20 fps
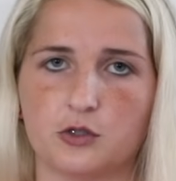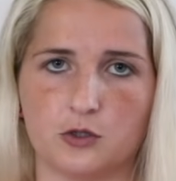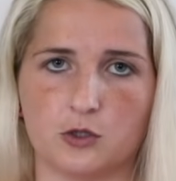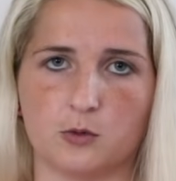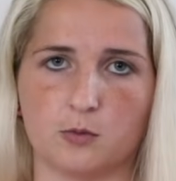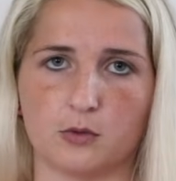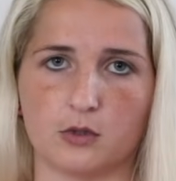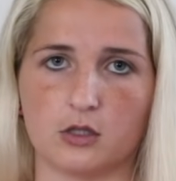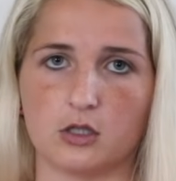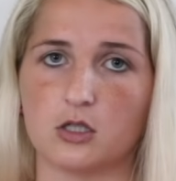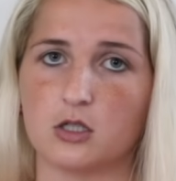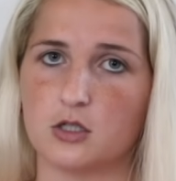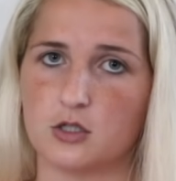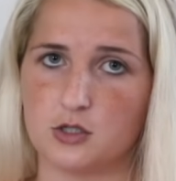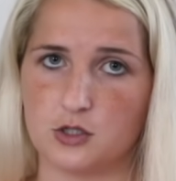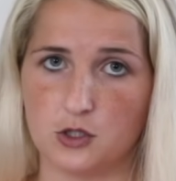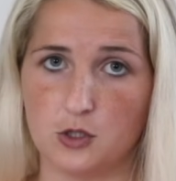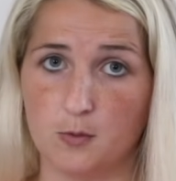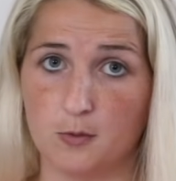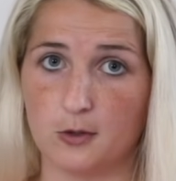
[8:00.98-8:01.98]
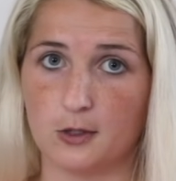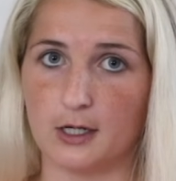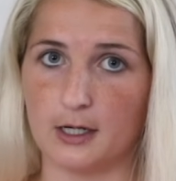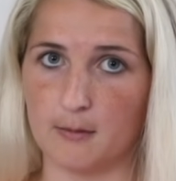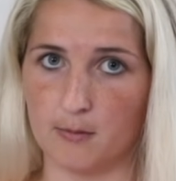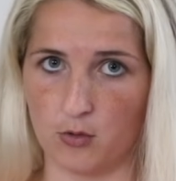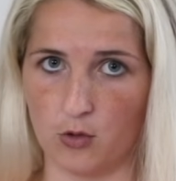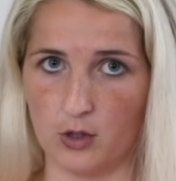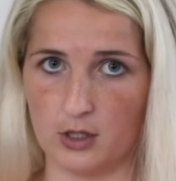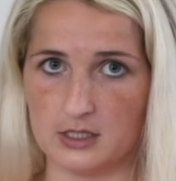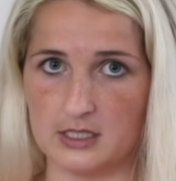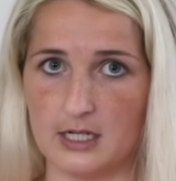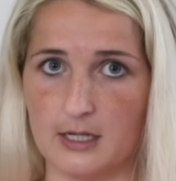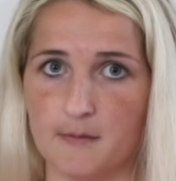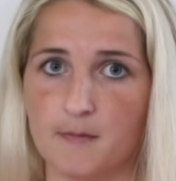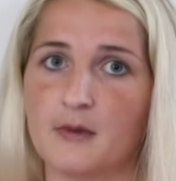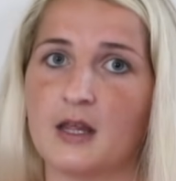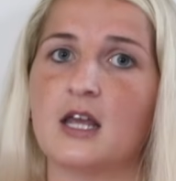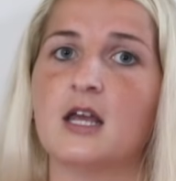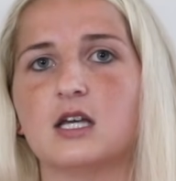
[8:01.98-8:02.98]
super, super
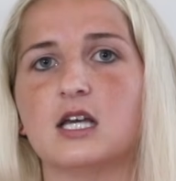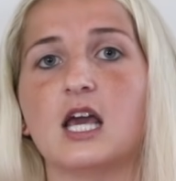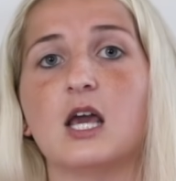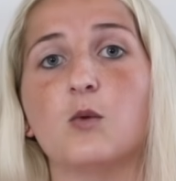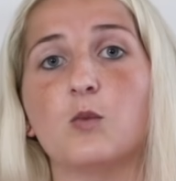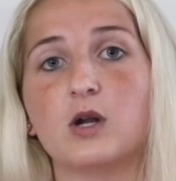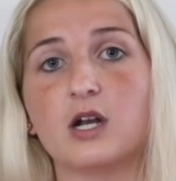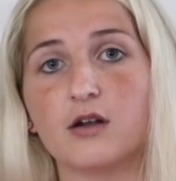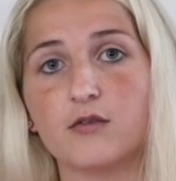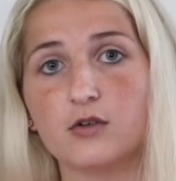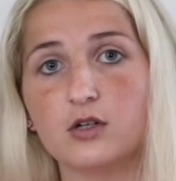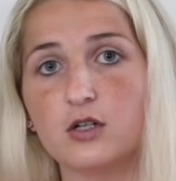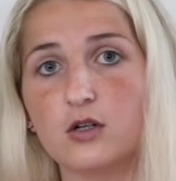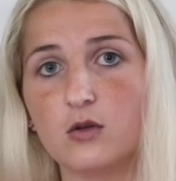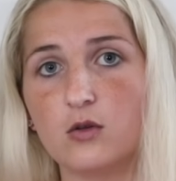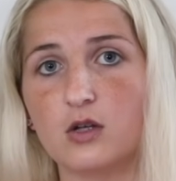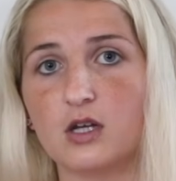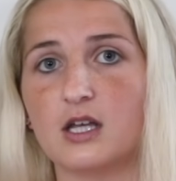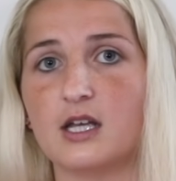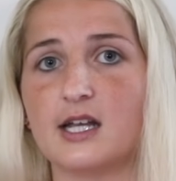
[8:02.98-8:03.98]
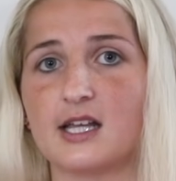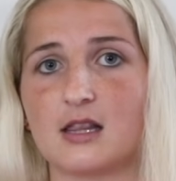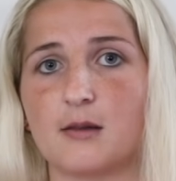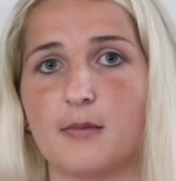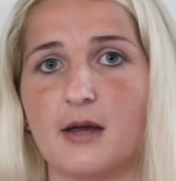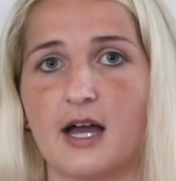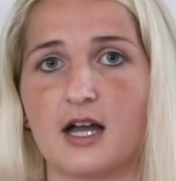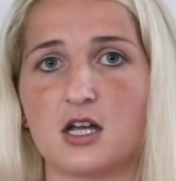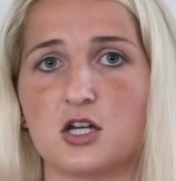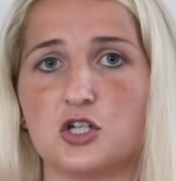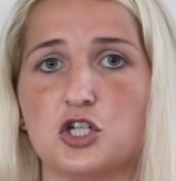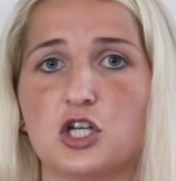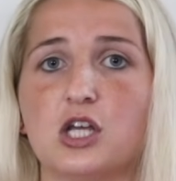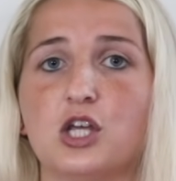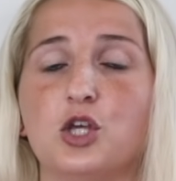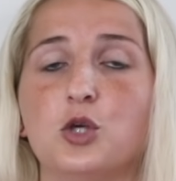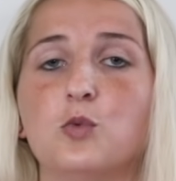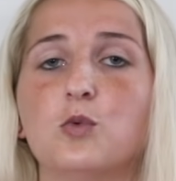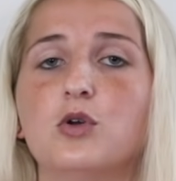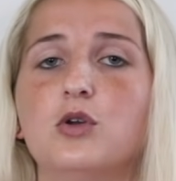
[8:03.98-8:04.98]
important. And whenever you're looking at the
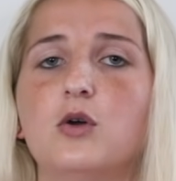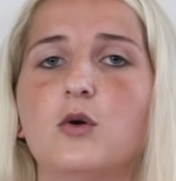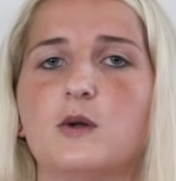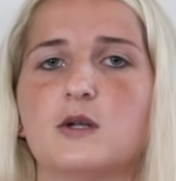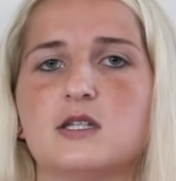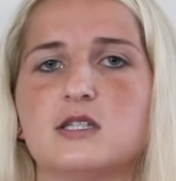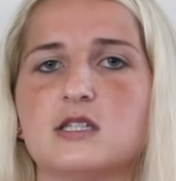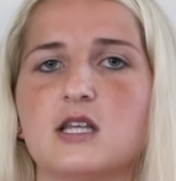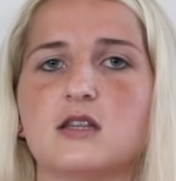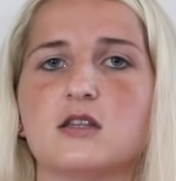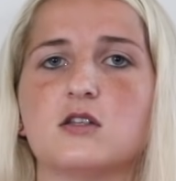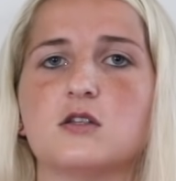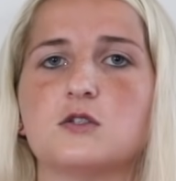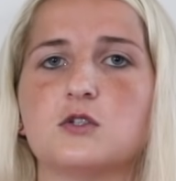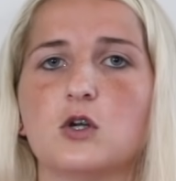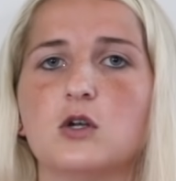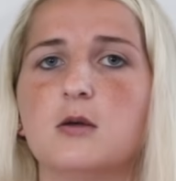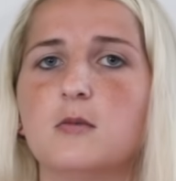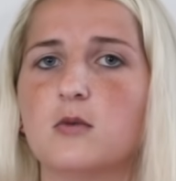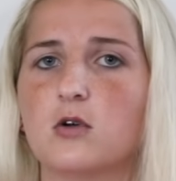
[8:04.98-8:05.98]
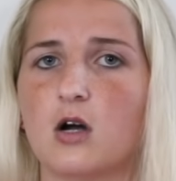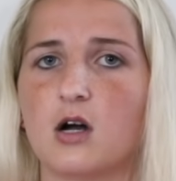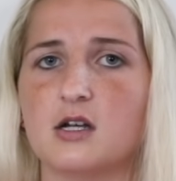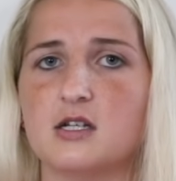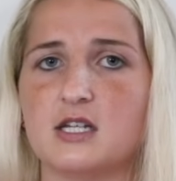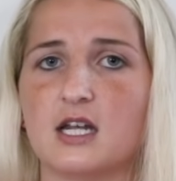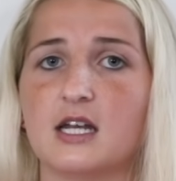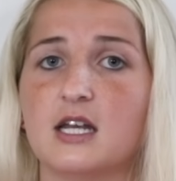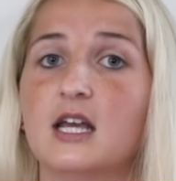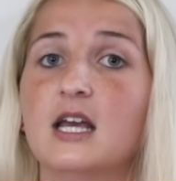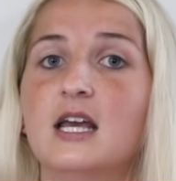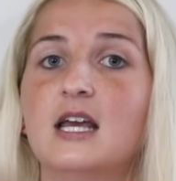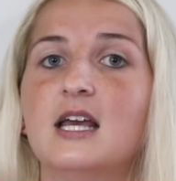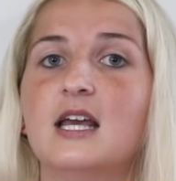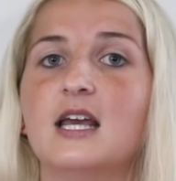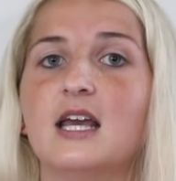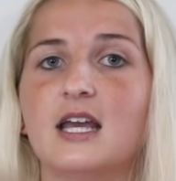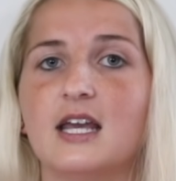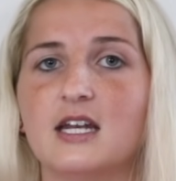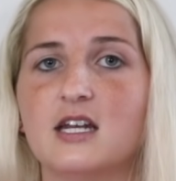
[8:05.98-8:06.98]
packaging, you will notice that the sodium content
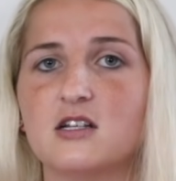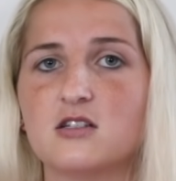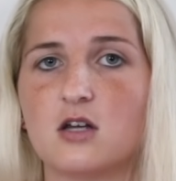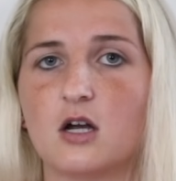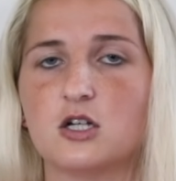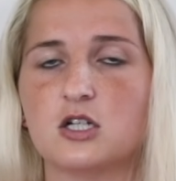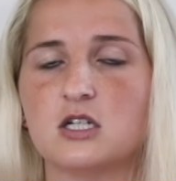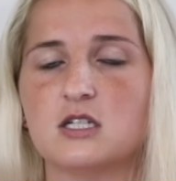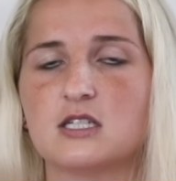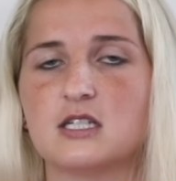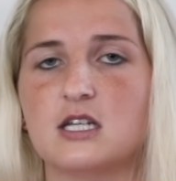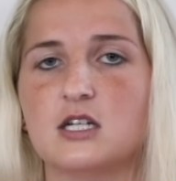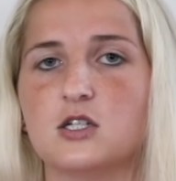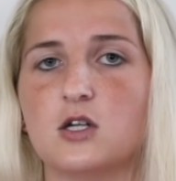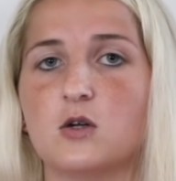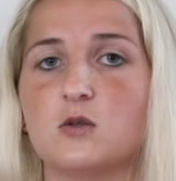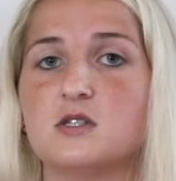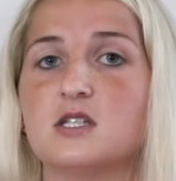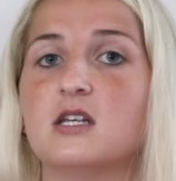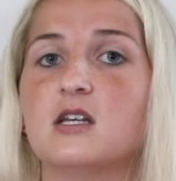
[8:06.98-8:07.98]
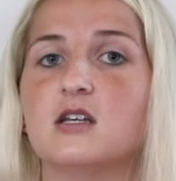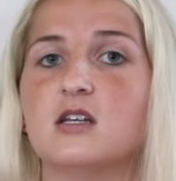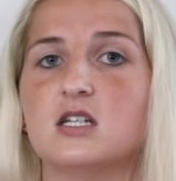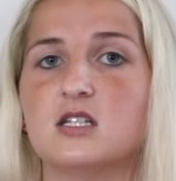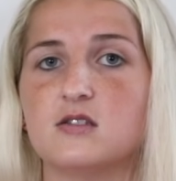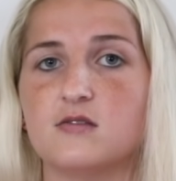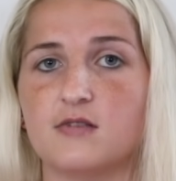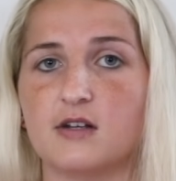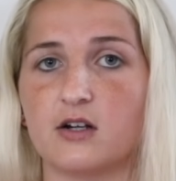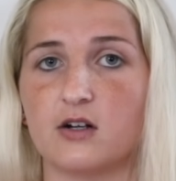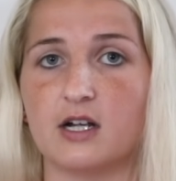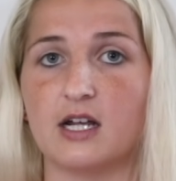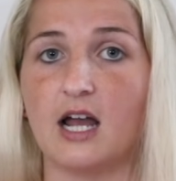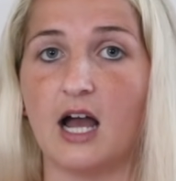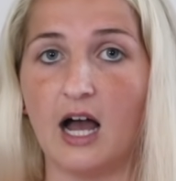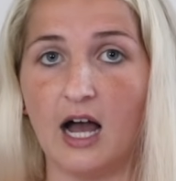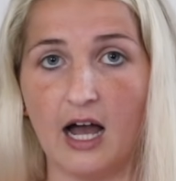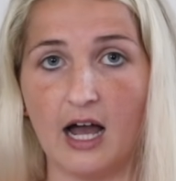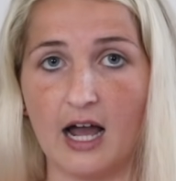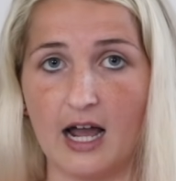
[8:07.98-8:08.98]
in exogenous ketones is very
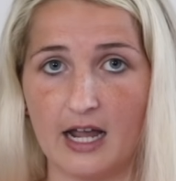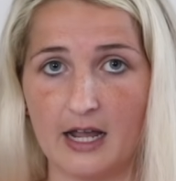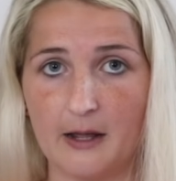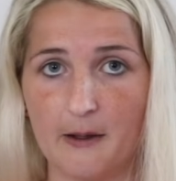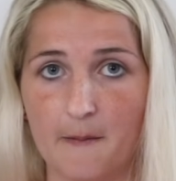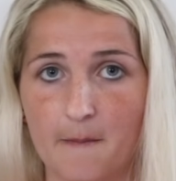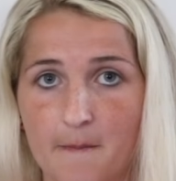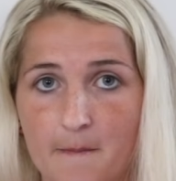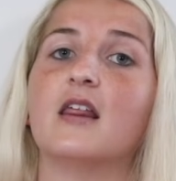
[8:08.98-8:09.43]
high.